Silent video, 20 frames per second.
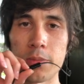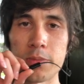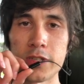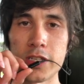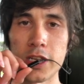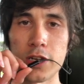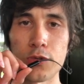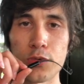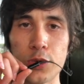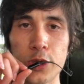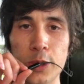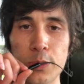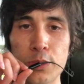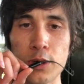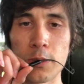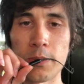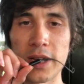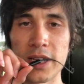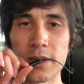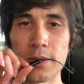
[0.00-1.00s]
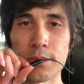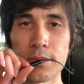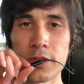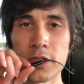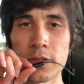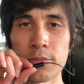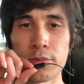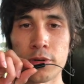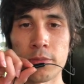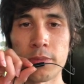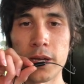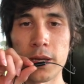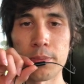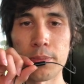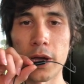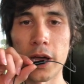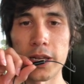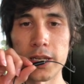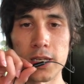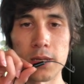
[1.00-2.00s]
didn't really put my
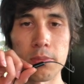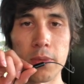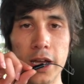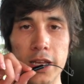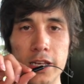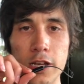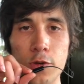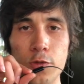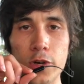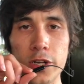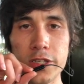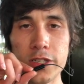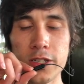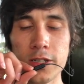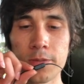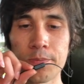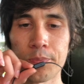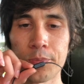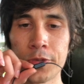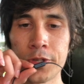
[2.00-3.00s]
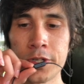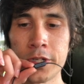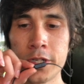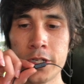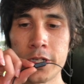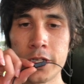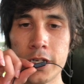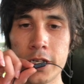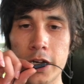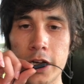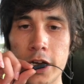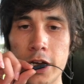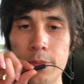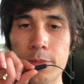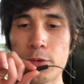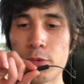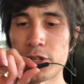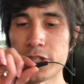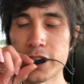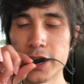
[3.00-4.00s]
body and mind at risk.
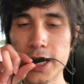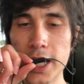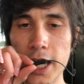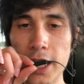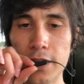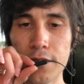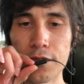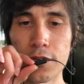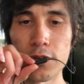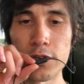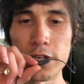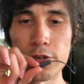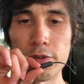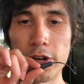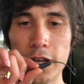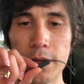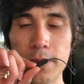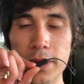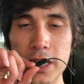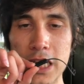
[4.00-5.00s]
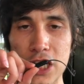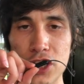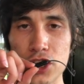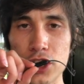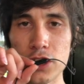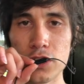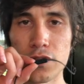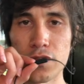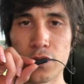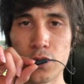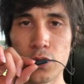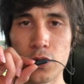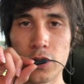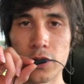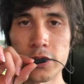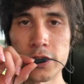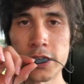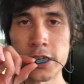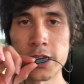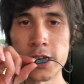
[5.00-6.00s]
And once again, if you need recommendations
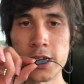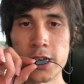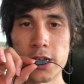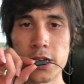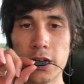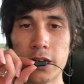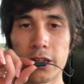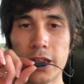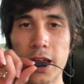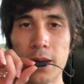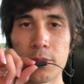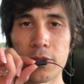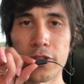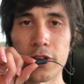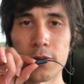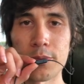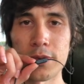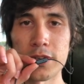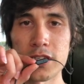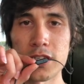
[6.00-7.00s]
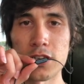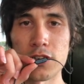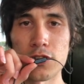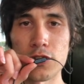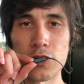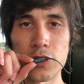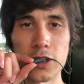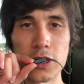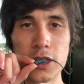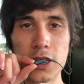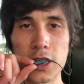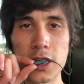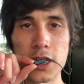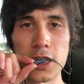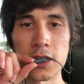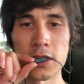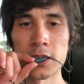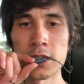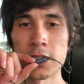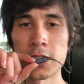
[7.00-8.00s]
for an alignment therapist here in New York
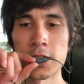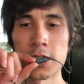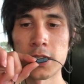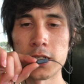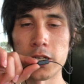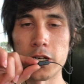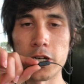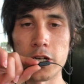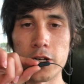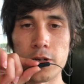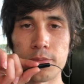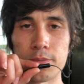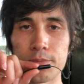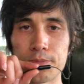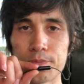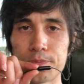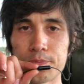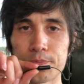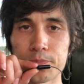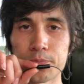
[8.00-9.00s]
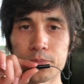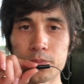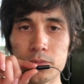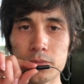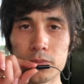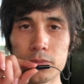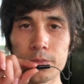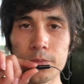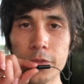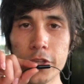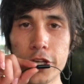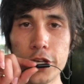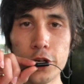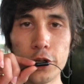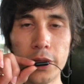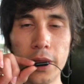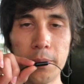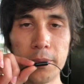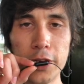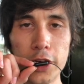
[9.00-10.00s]
City,
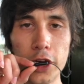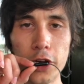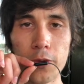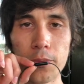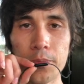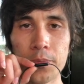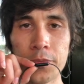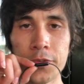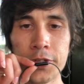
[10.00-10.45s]
let me know.